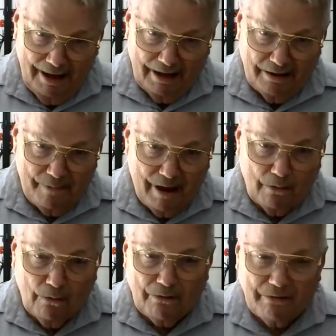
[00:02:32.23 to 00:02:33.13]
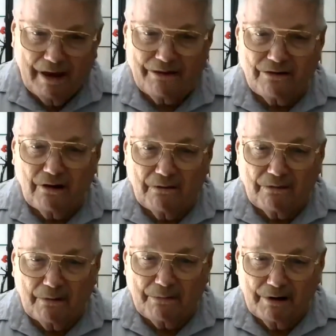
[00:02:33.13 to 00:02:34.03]
It's about all that stuff
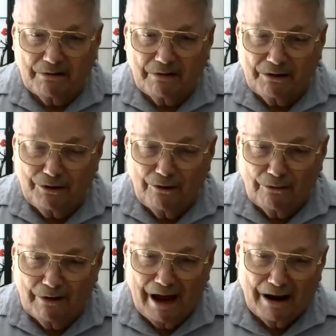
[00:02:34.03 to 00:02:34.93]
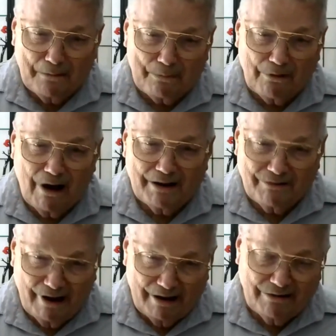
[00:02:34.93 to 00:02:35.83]
up there that you don't know how to
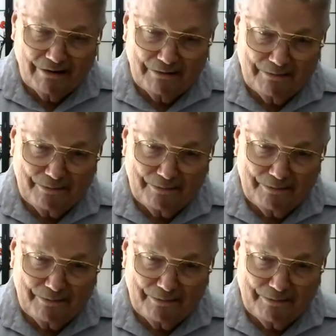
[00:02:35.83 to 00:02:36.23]
process.